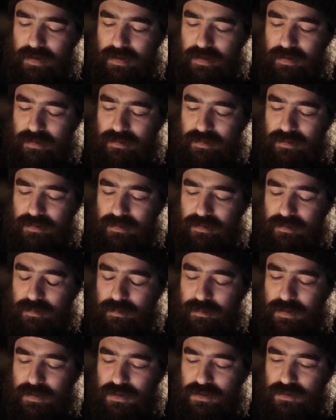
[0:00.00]

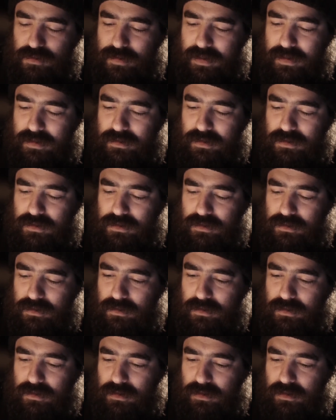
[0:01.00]
speech
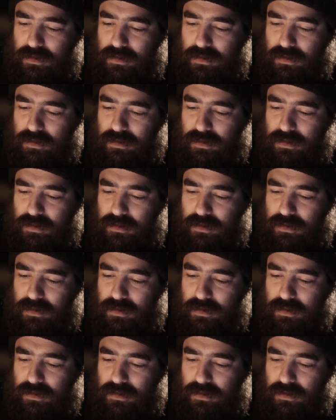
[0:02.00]
recognition